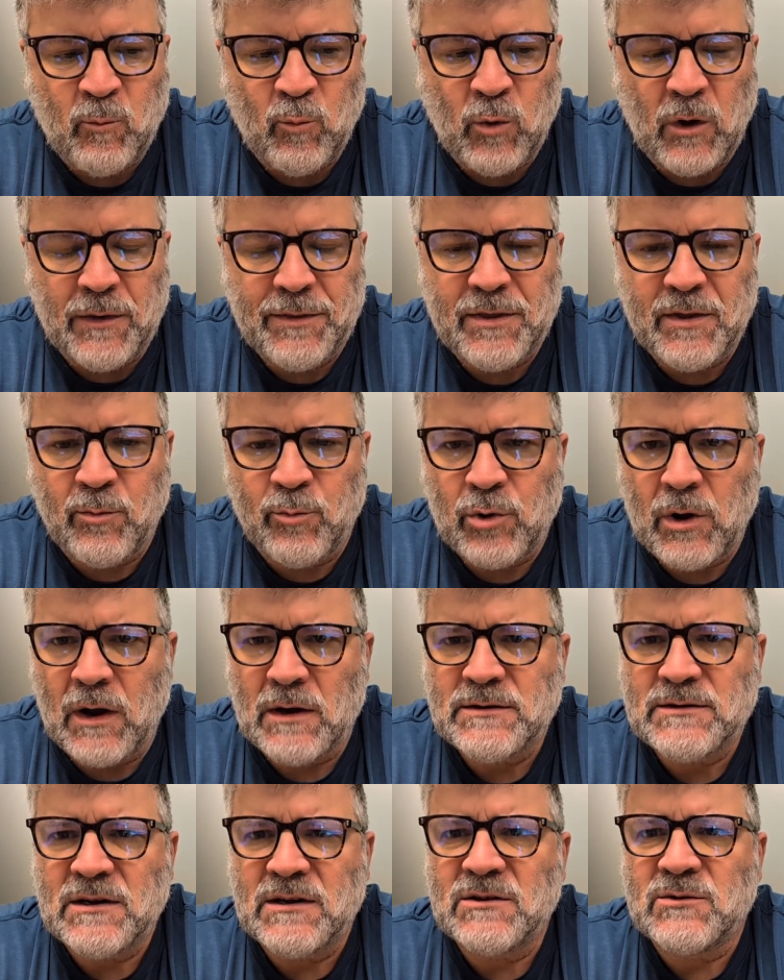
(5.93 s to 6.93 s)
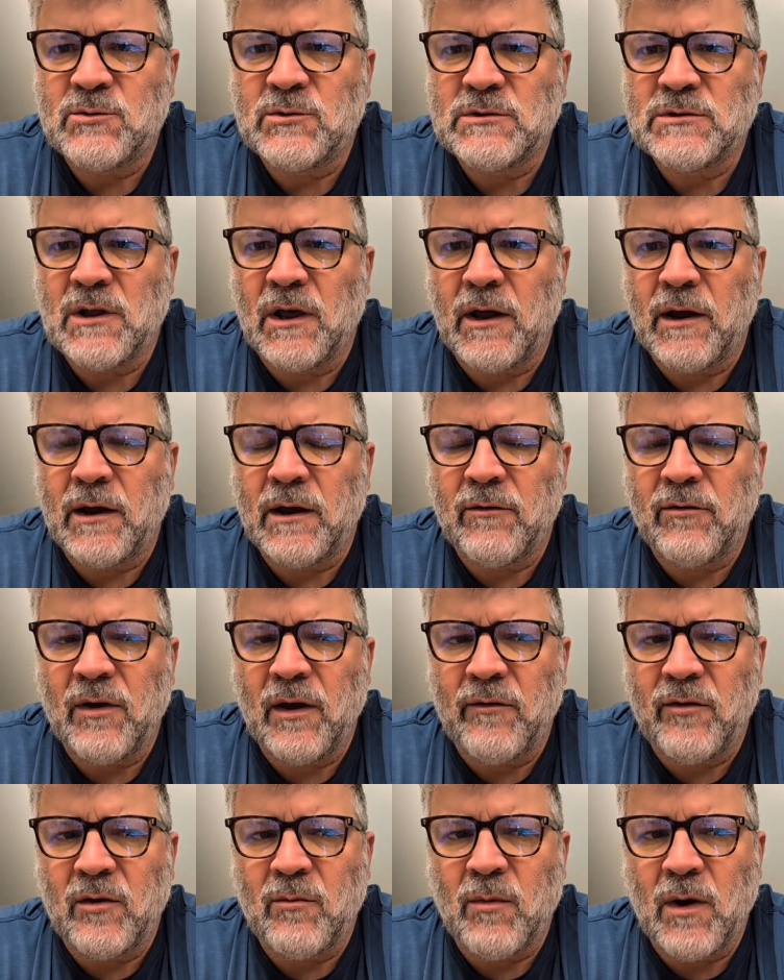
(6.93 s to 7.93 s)
what the process was like of
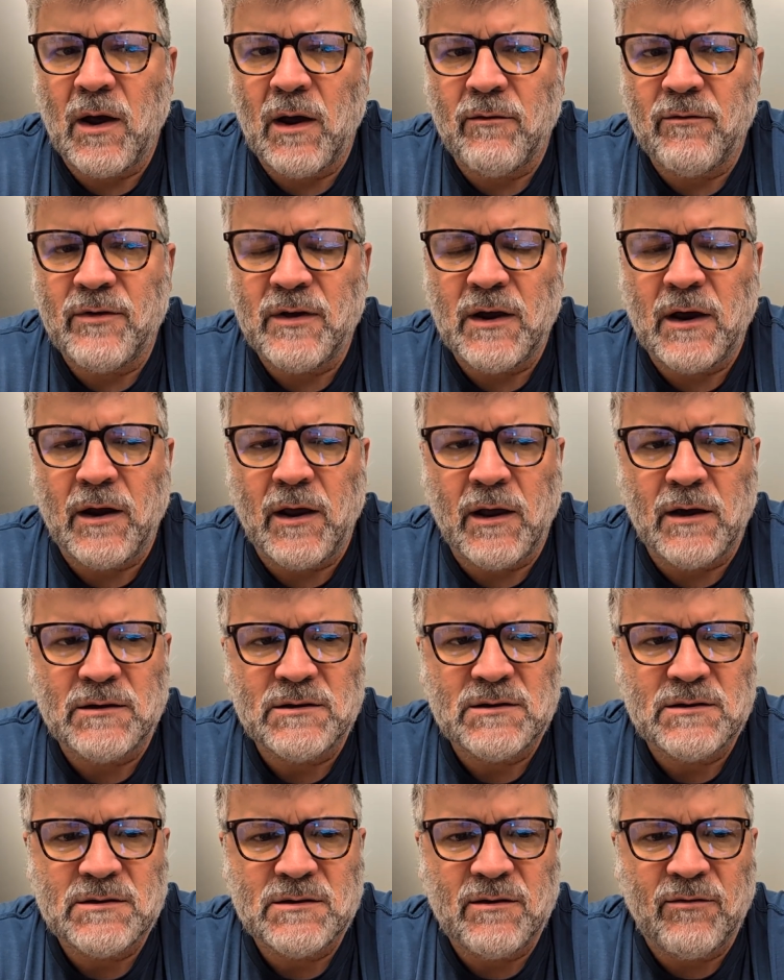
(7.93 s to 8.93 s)
having my VNS